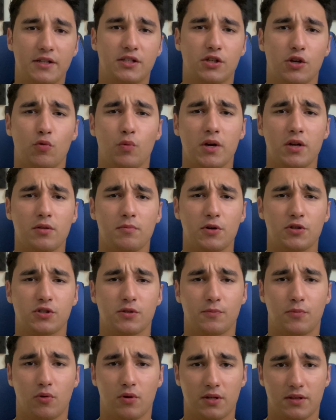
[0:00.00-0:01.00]
so one of the most
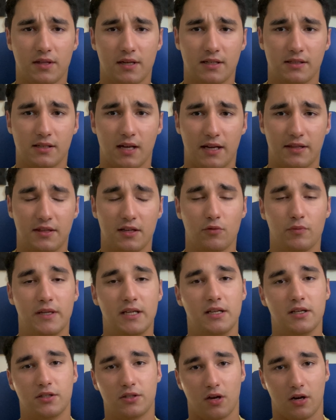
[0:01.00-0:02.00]
important things I think we
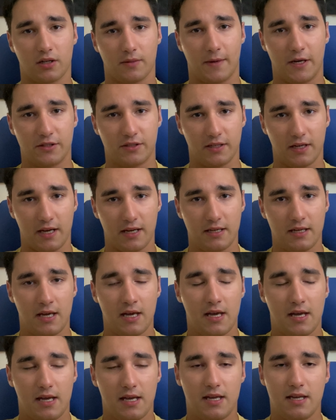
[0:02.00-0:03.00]
need to talk about today
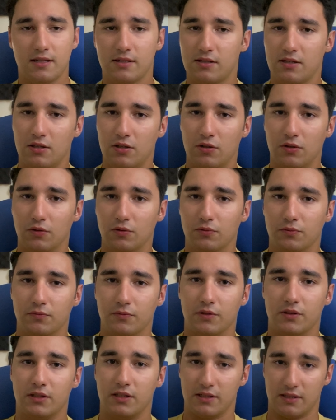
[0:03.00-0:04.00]
is the new
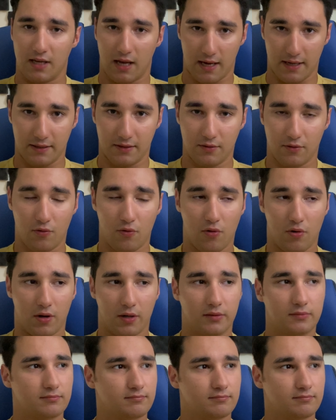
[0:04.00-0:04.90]
design, or